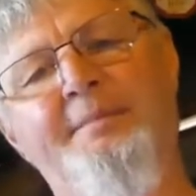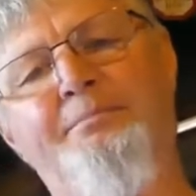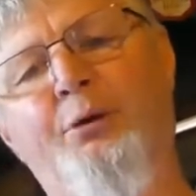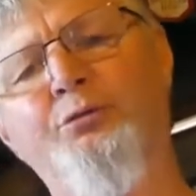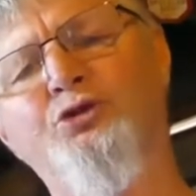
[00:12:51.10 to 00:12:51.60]

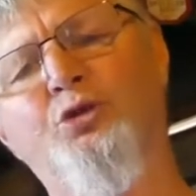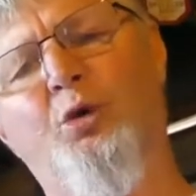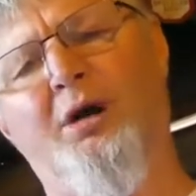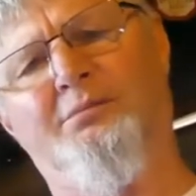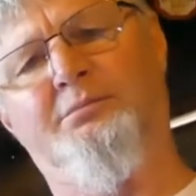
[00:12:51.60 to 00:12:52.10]
bottle
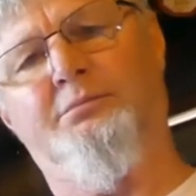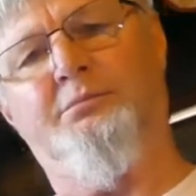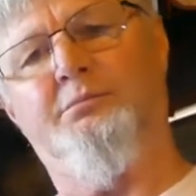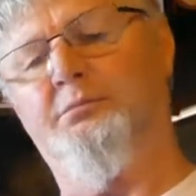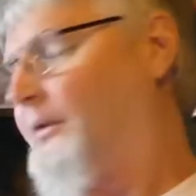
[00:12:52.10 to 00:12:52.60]
store.
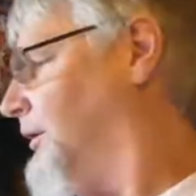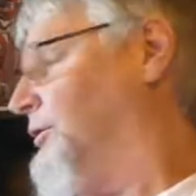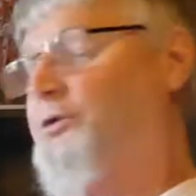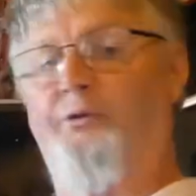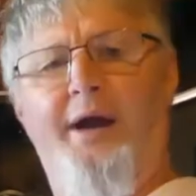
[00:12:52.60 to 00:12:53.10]
I
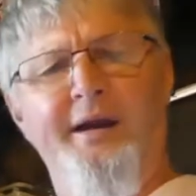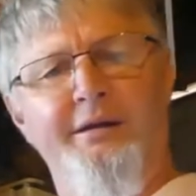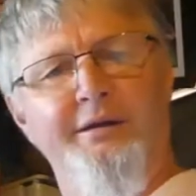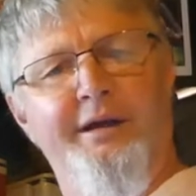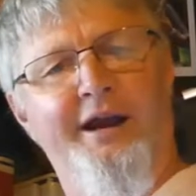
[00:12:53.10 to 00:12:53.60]
looked around
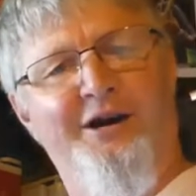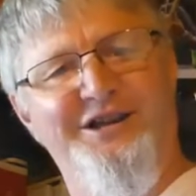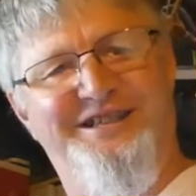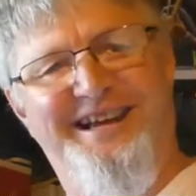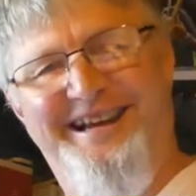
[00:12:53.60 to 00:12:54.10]
and I
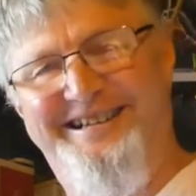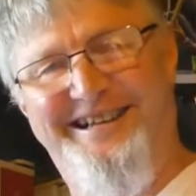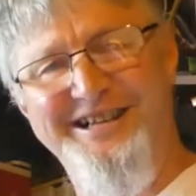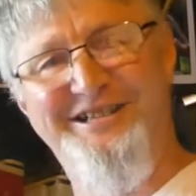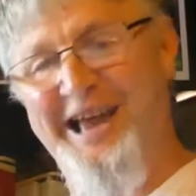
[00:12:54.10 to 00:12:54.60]
said,
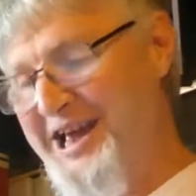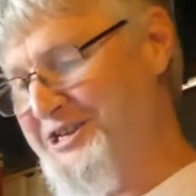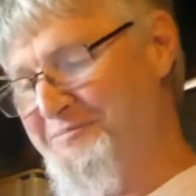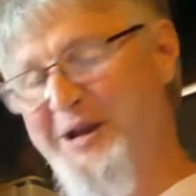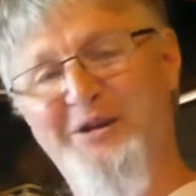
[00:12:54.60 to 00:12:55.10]
yes, as
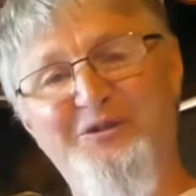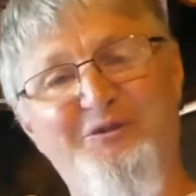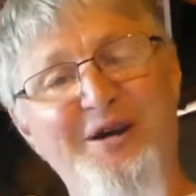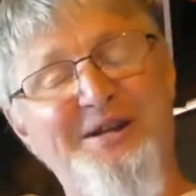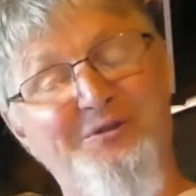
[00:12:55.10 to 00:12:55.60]
a matter of
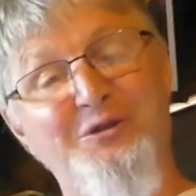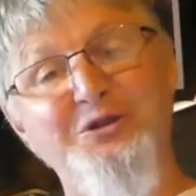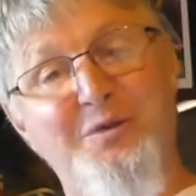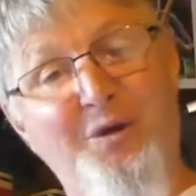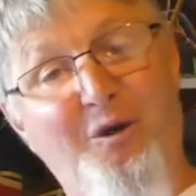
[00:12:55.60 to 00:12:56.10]
fact, it
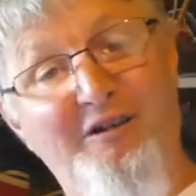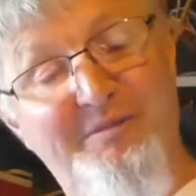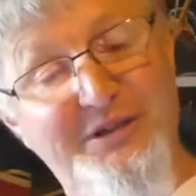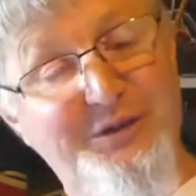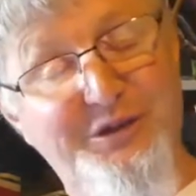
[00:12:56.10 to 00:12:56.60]
was my wife,
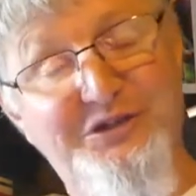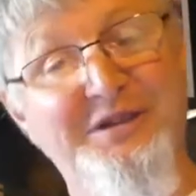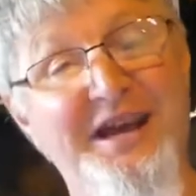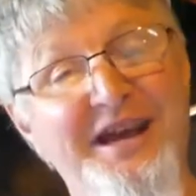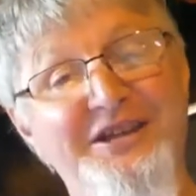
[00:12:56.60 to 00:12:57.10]
but she wasn't,
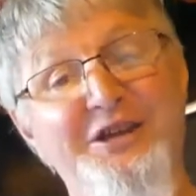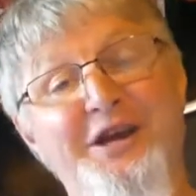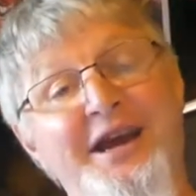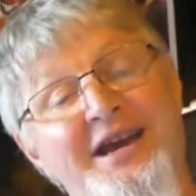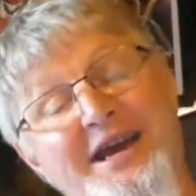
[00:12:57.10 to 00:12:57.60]

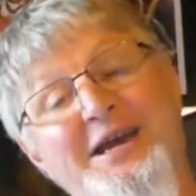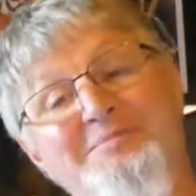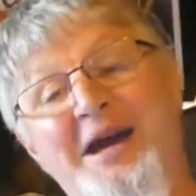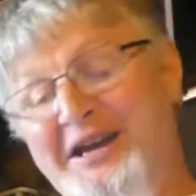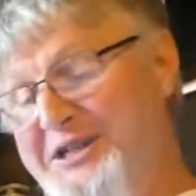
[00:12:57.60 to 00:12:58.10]
she
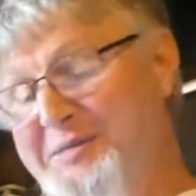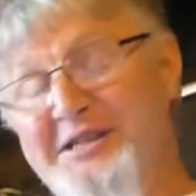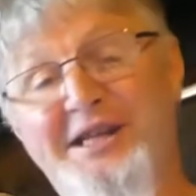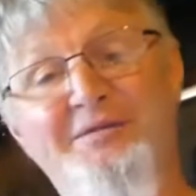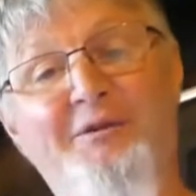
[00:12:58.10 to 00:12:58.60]

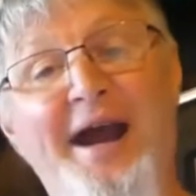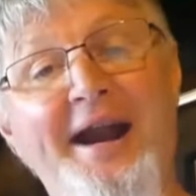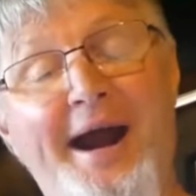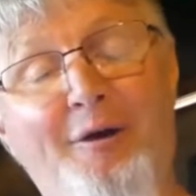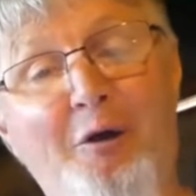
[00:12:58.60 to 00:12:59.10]
must have a
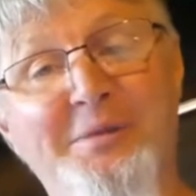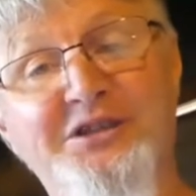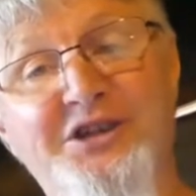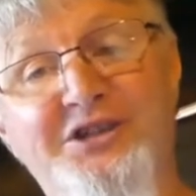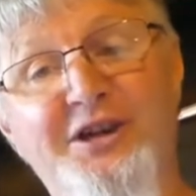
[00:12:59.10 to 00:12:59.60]
radar on me
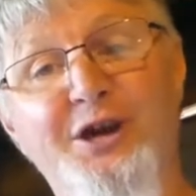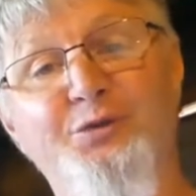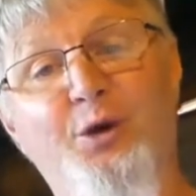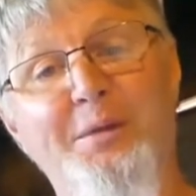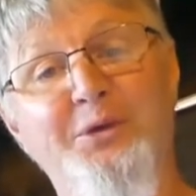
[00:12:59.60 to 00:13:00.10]
so she knows
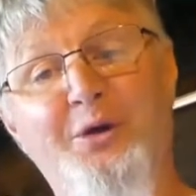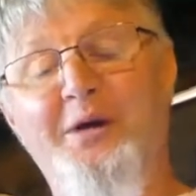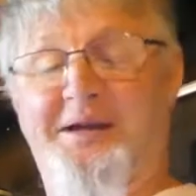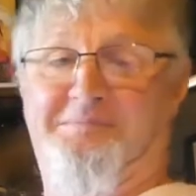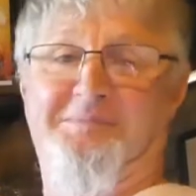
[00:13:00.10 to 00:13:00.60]
what I'm
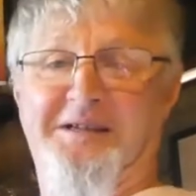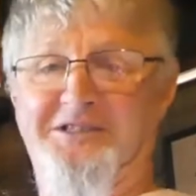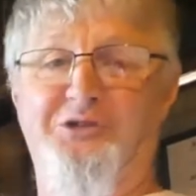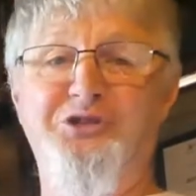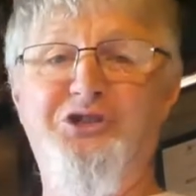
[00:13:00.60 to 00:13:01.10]
doing.
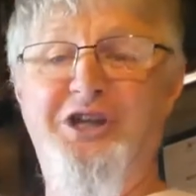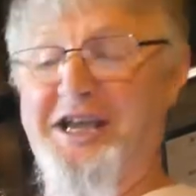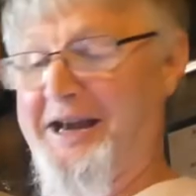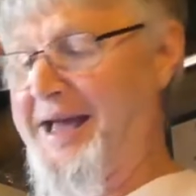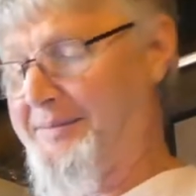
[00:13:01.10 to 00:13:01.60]
So we're just
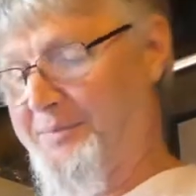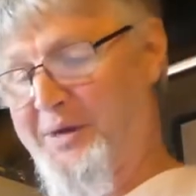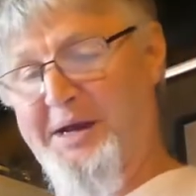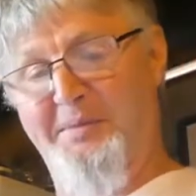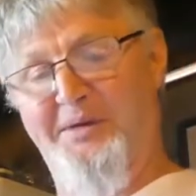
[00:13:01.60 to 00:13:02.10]
checking up, and
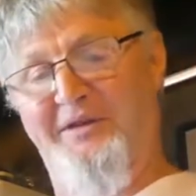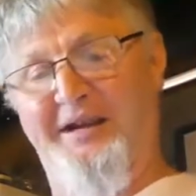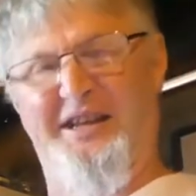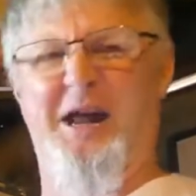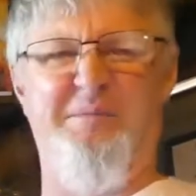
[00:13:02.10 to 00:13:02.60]
we had a bit of
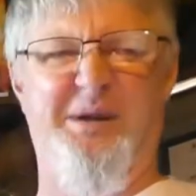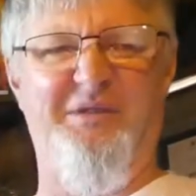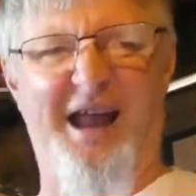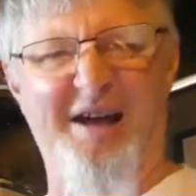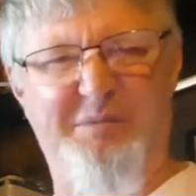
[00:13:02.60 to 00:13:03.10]
a
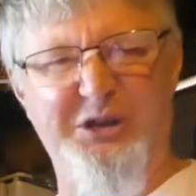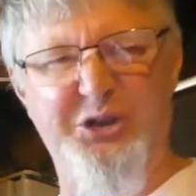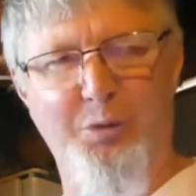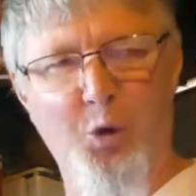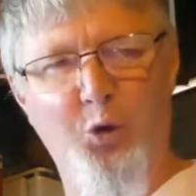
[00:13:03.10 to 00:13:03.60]
laugh, bit of
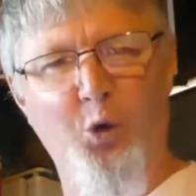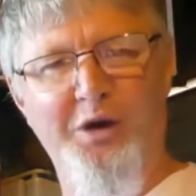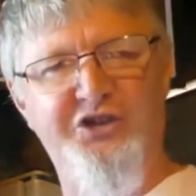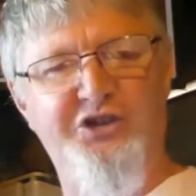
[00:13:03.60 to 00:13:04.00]
small talk as you